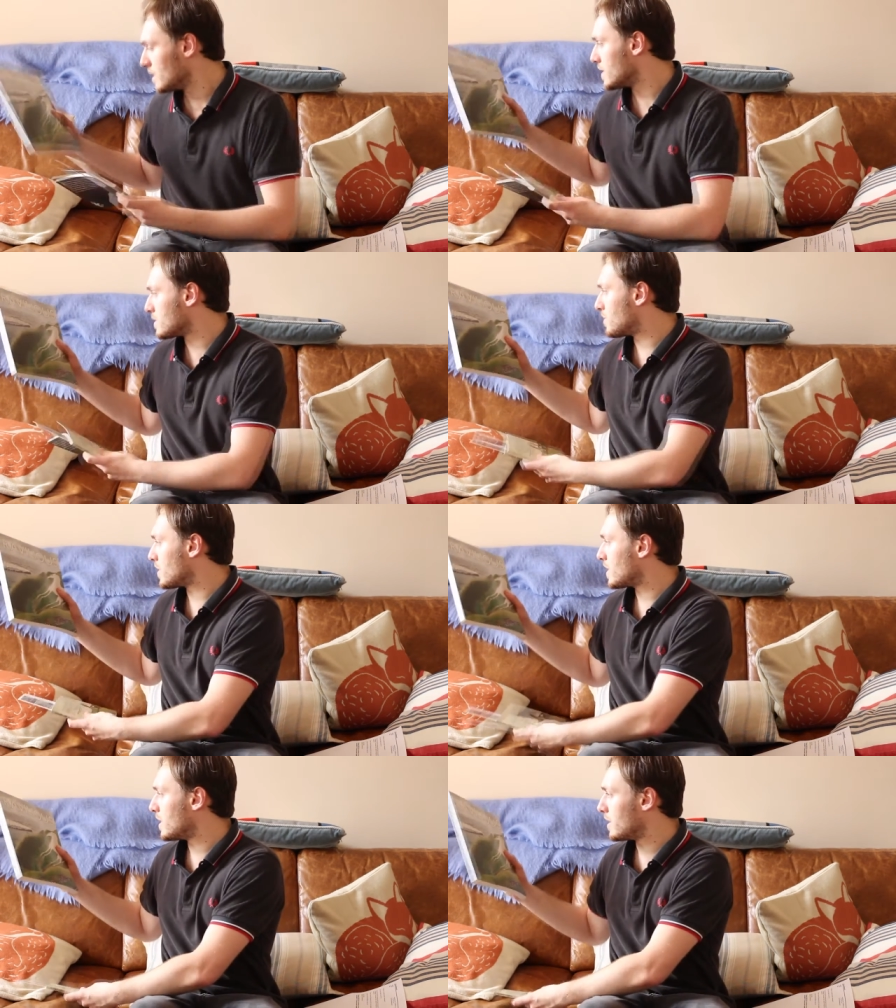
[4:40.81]
There's a
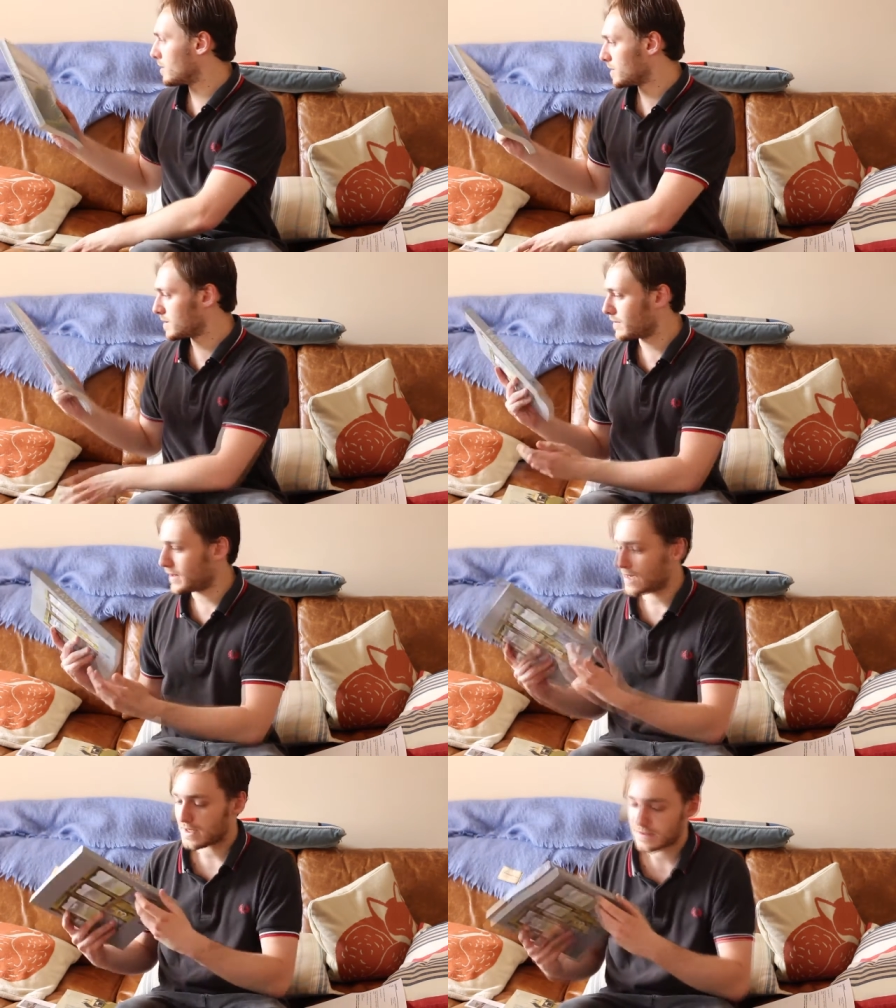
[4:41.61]
book here which is a
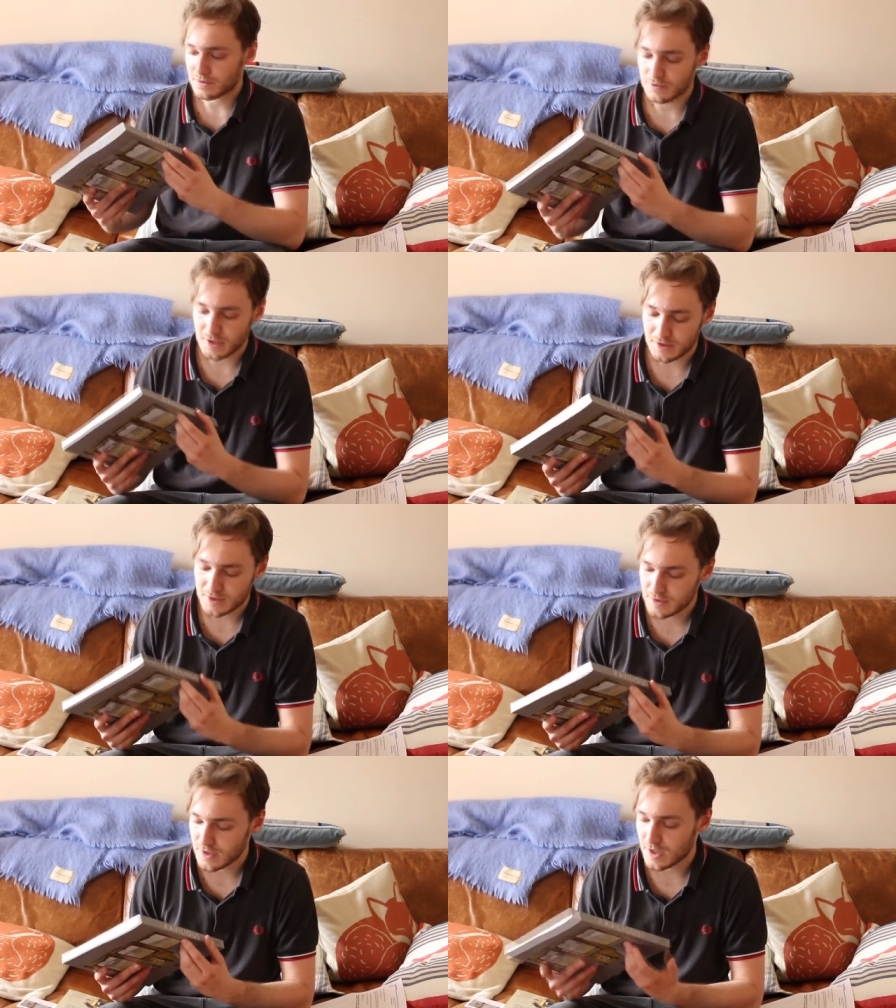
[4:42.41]
fantastic
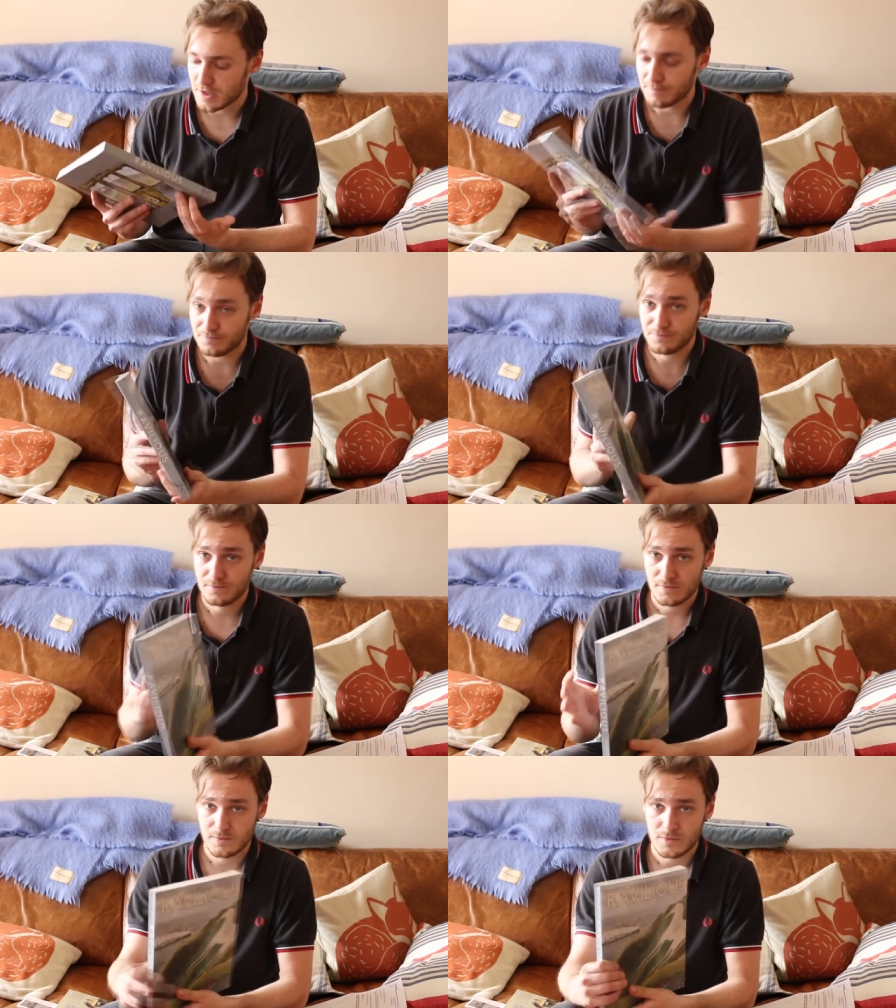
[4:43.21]
read. Um,
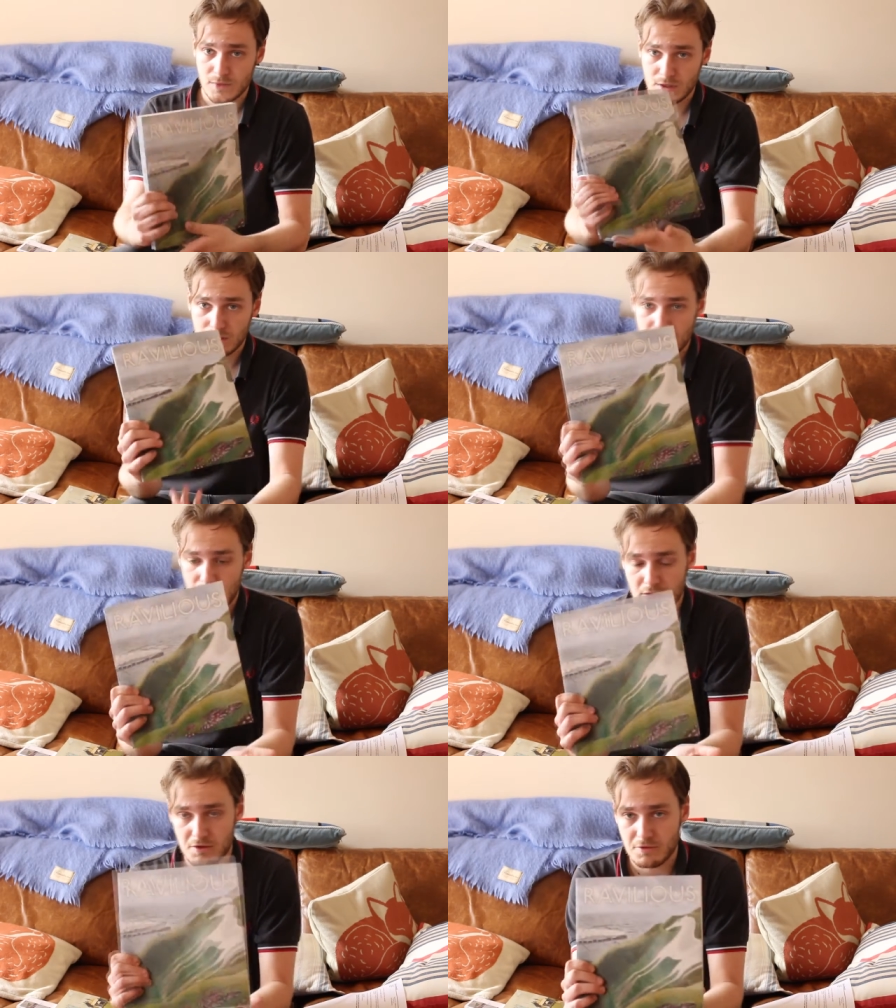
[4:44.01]

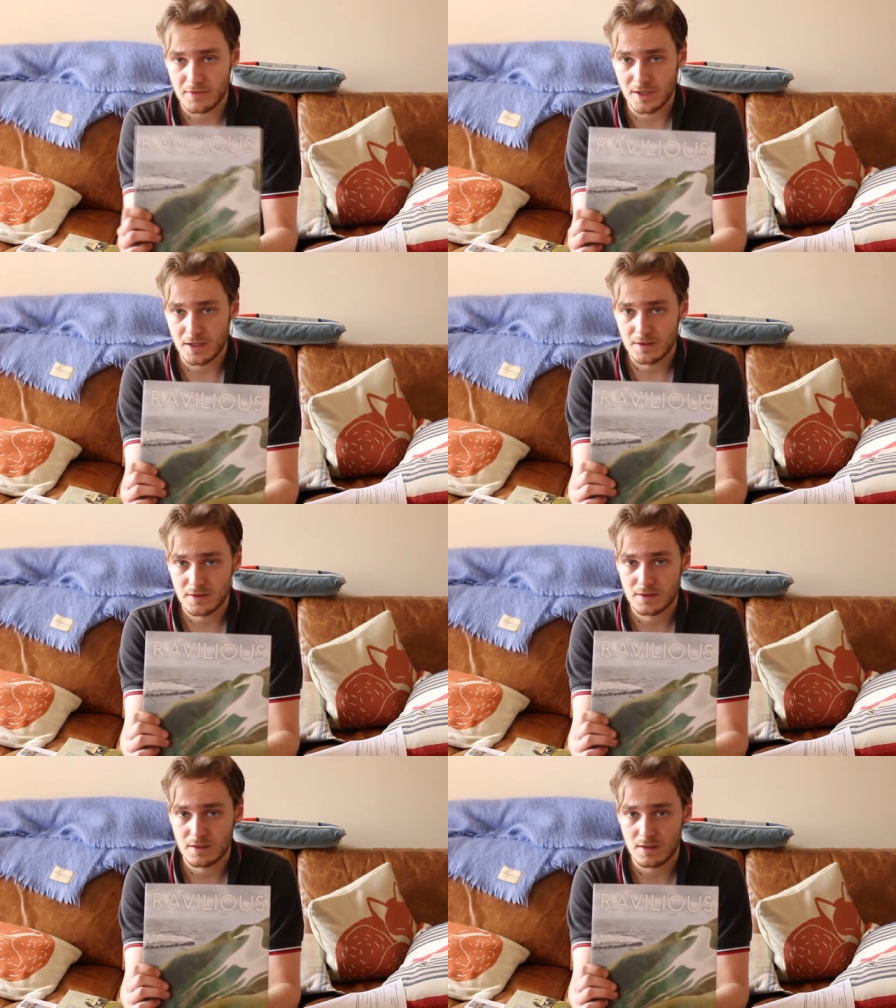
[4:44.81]
Eric
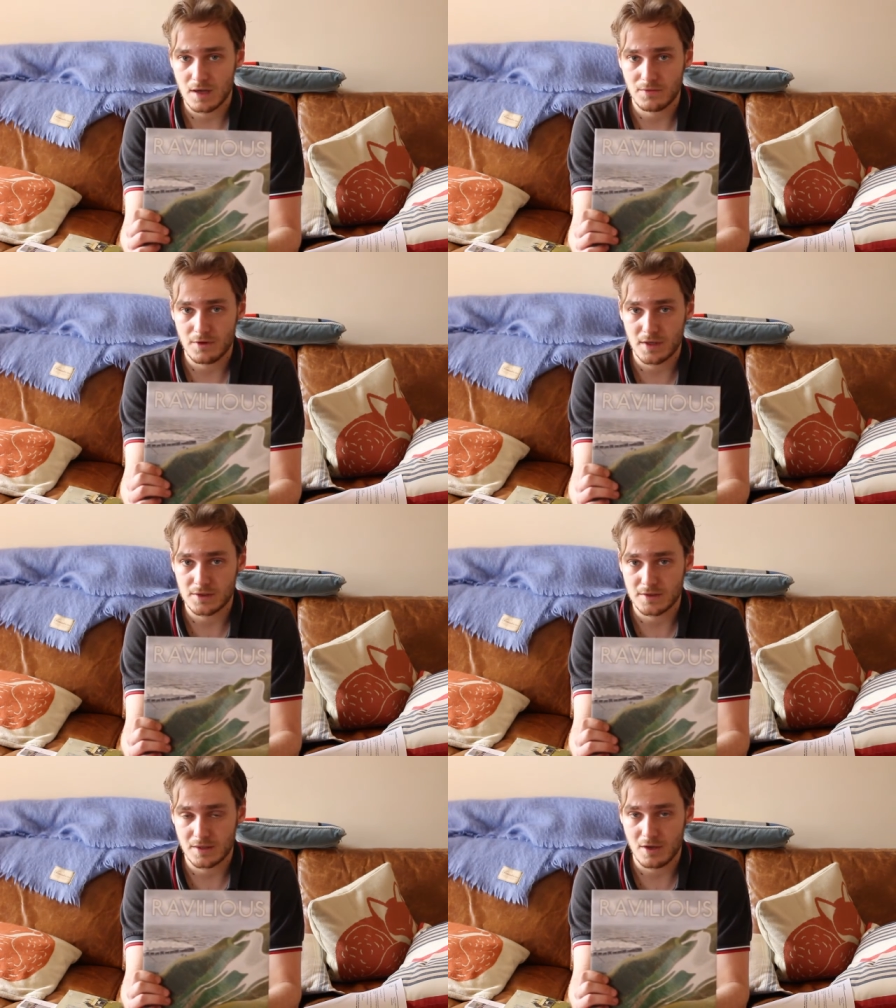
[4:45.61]
Ravilius. I'm very
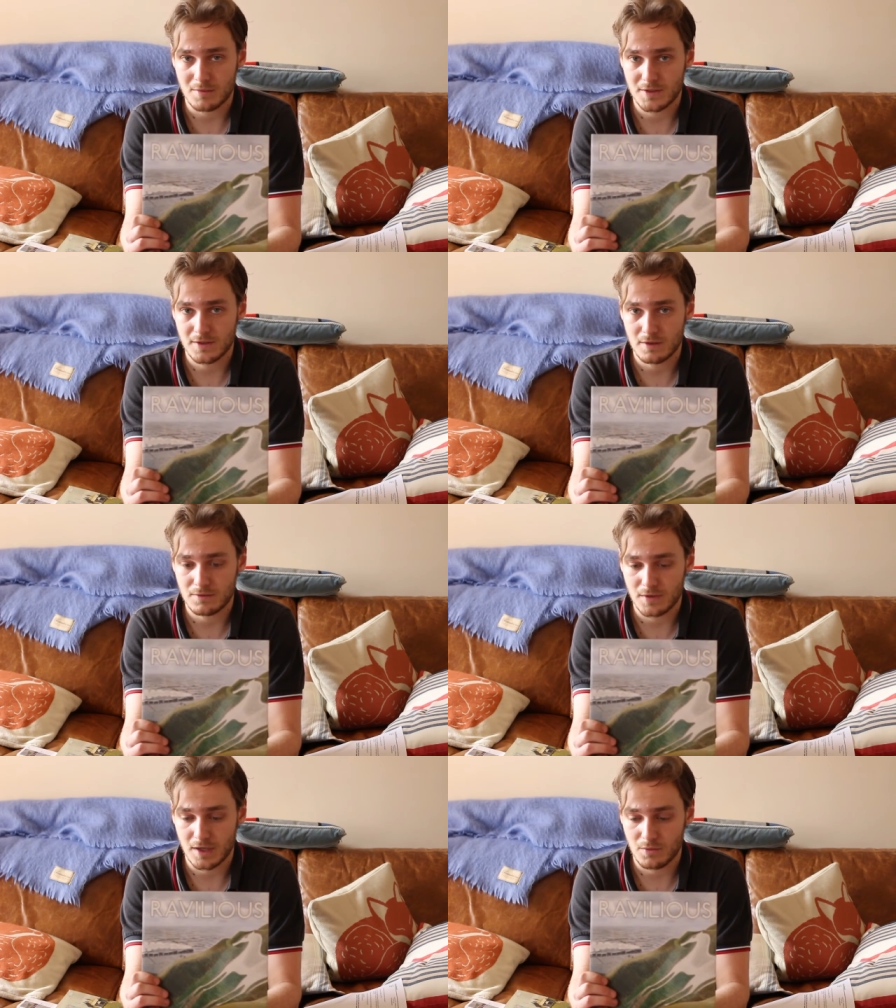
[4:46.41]
interested in art
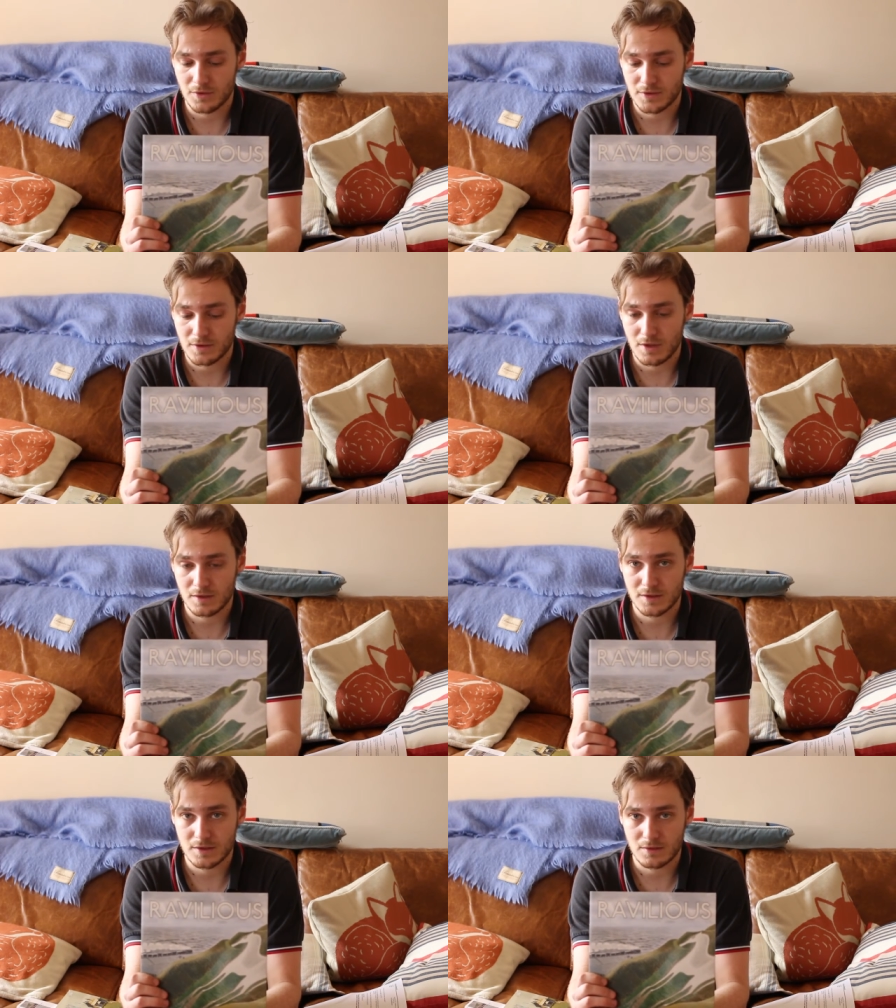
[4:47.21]
myself and I want to go
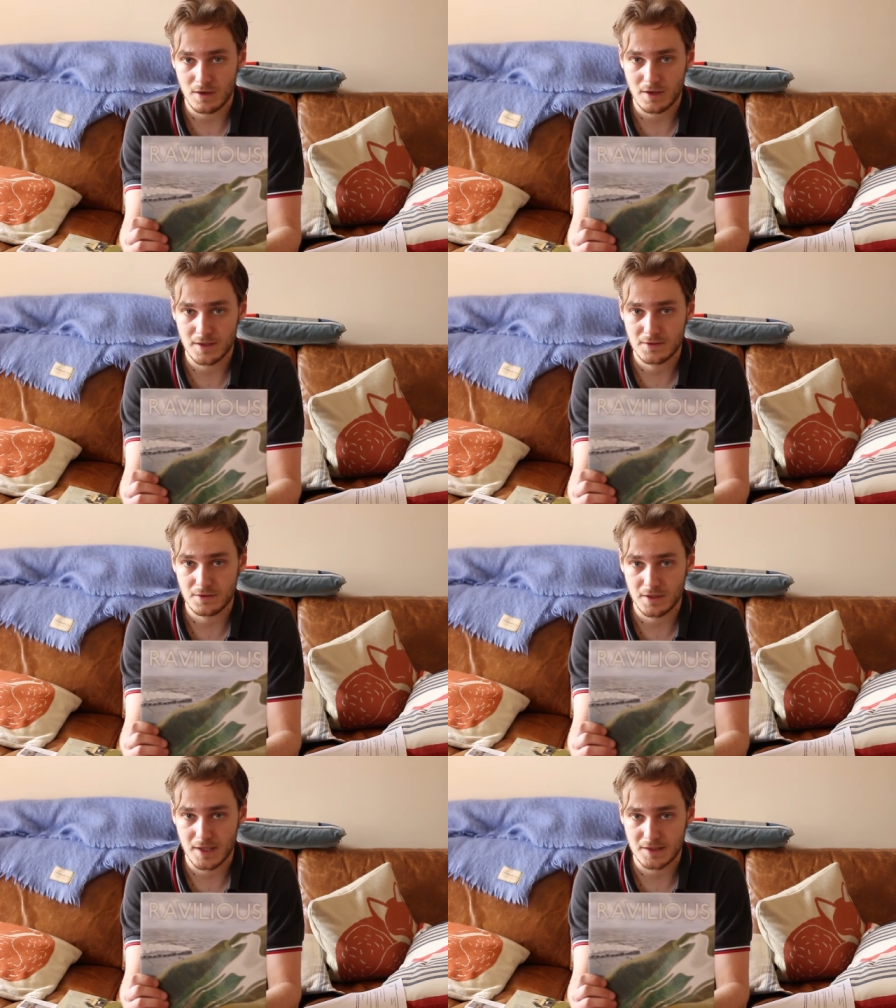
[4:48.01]
into art
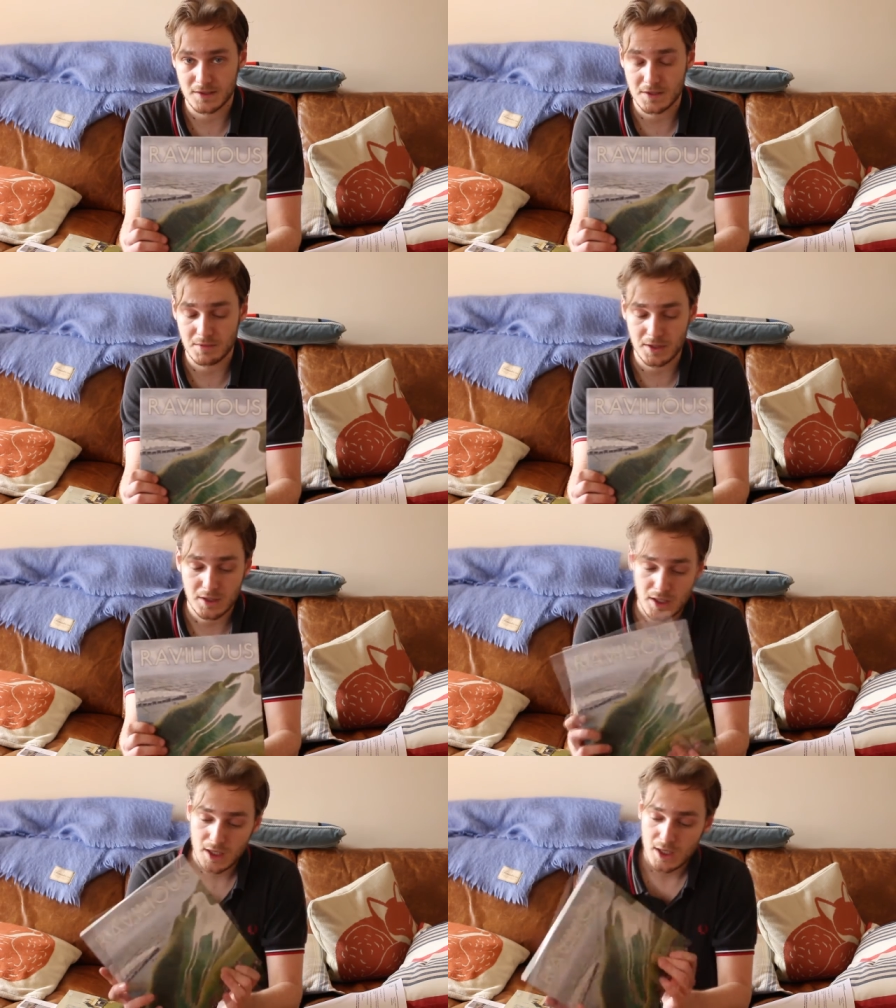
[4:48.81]
history as a
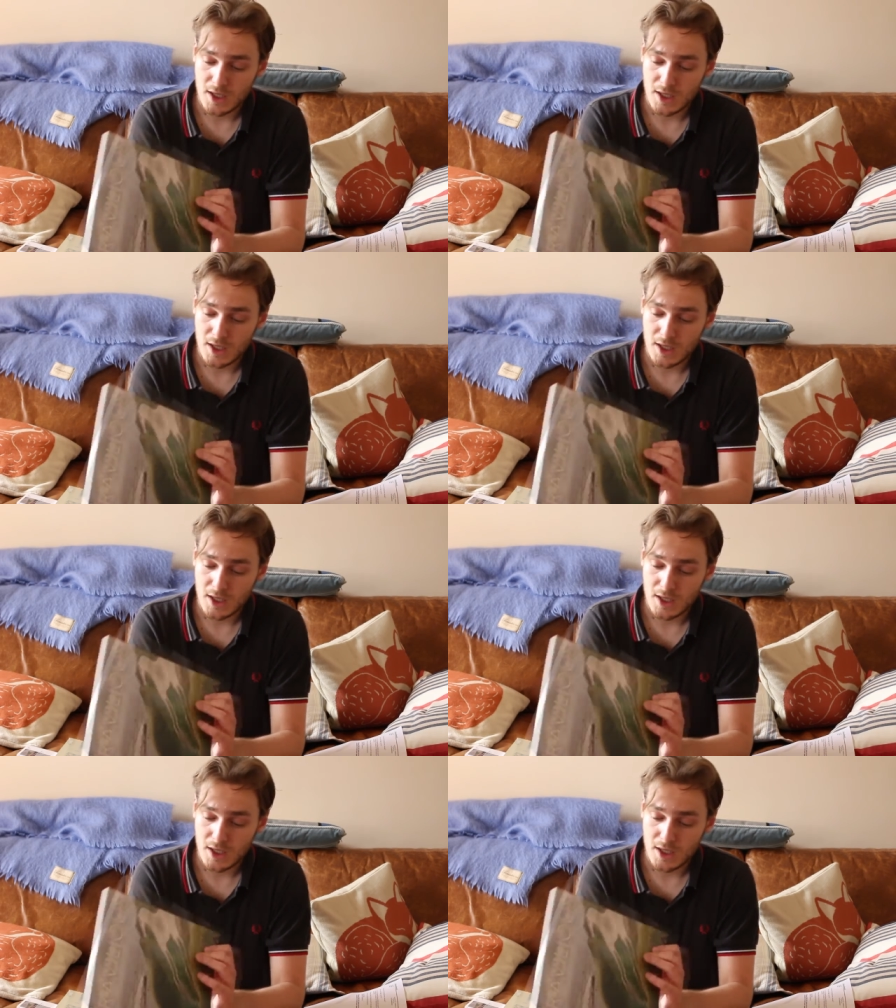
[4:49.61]
discipline.